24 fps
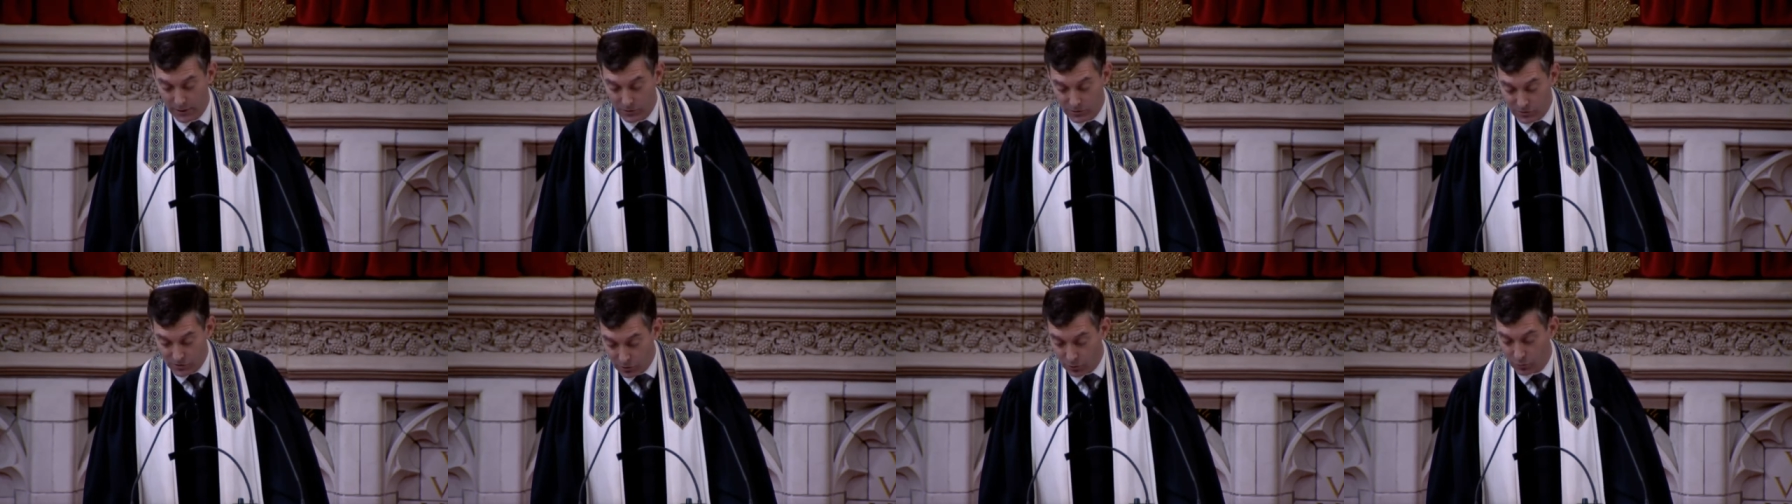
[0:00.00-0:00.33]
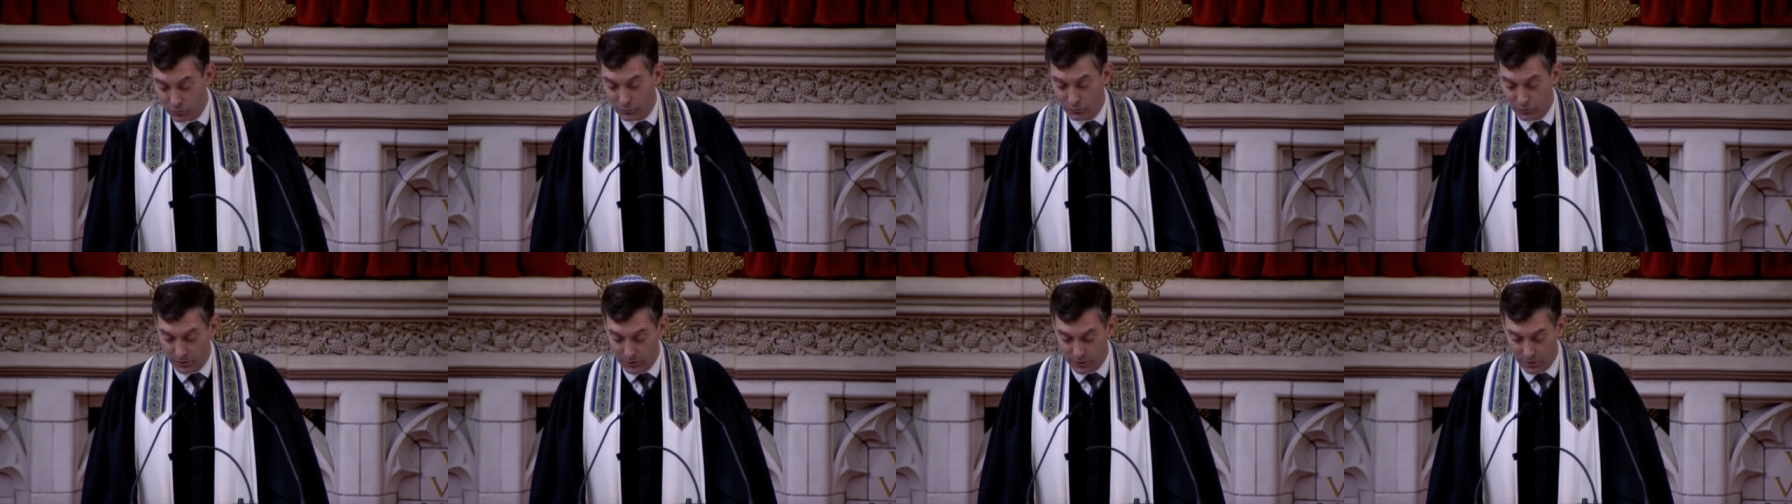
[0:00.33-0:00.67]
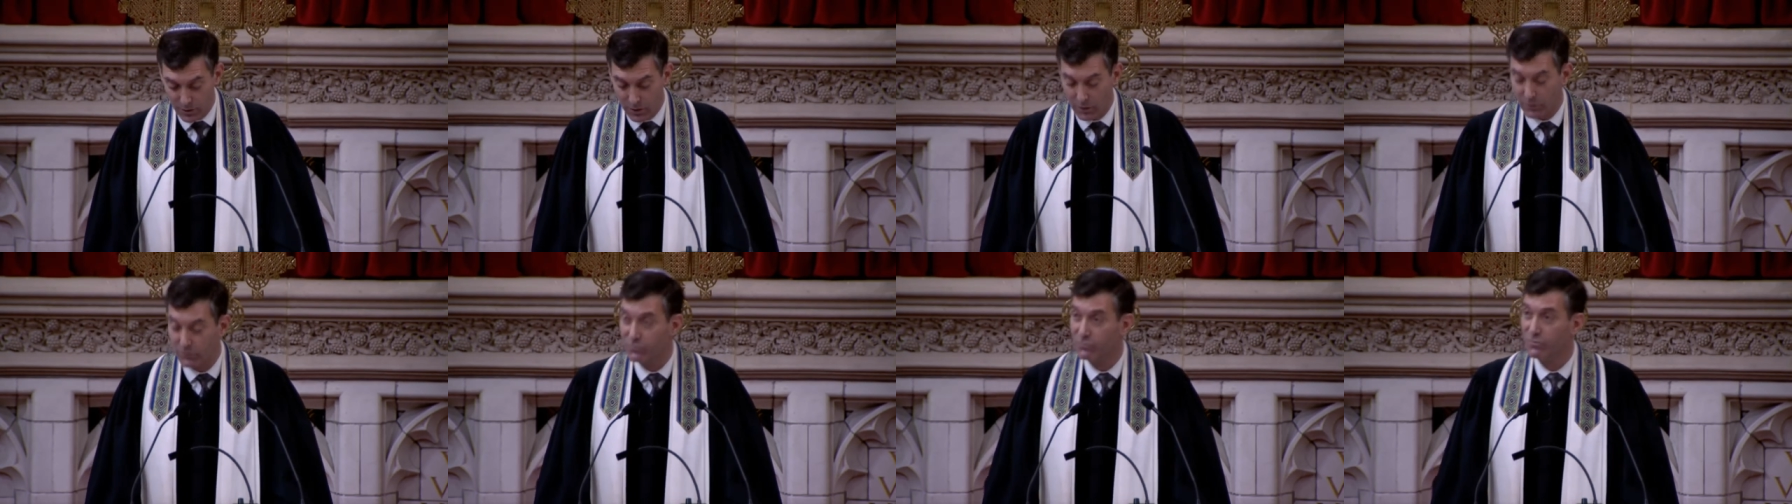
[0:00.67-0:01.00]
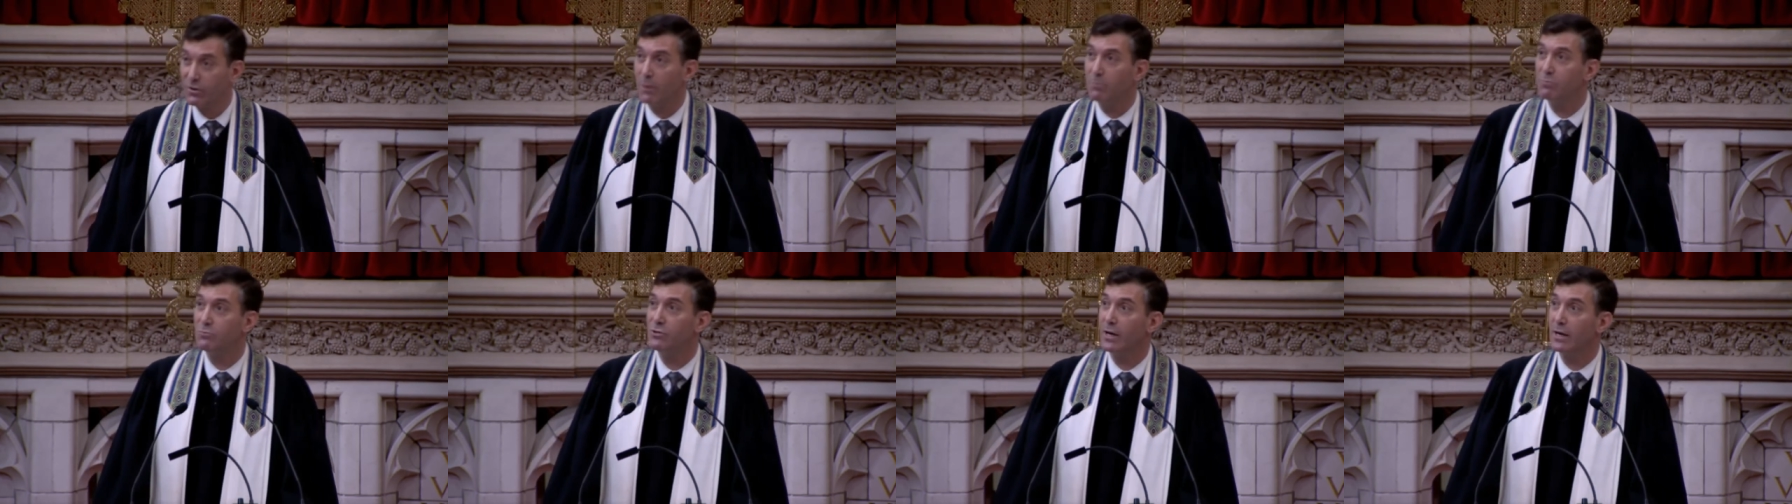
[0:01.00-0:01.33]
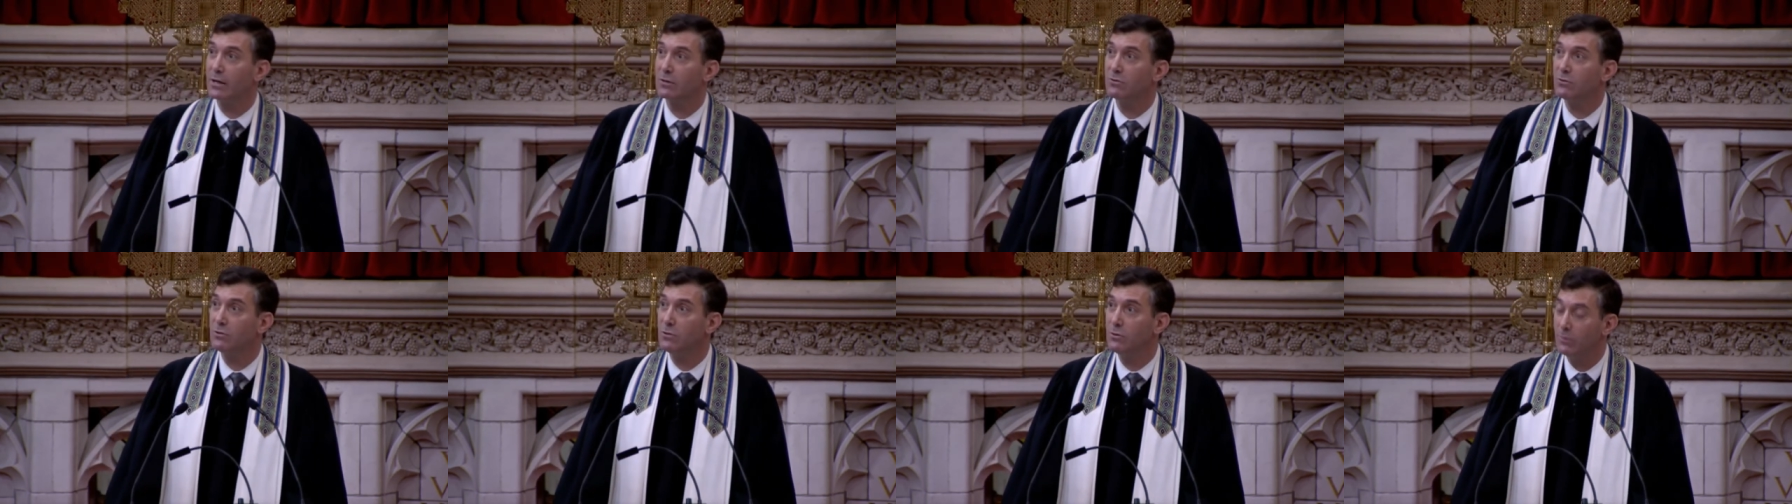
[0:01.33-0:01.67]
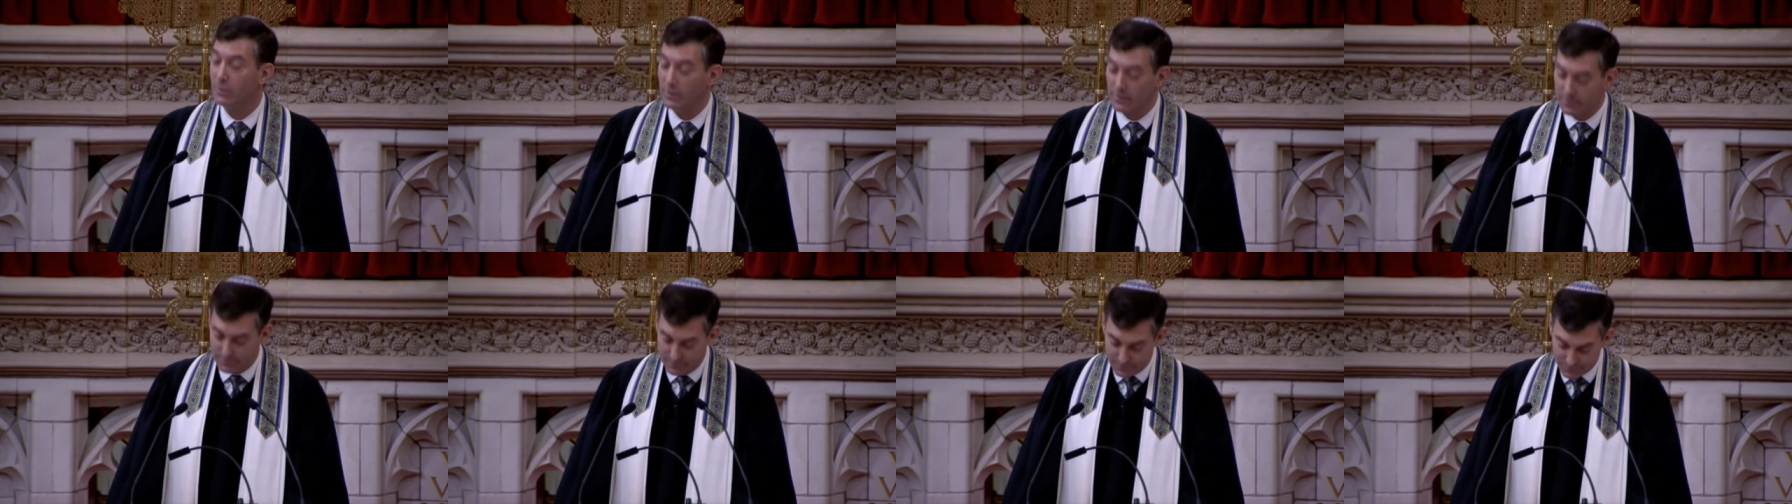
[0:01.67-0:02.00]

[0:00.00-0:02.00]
children are subject to it.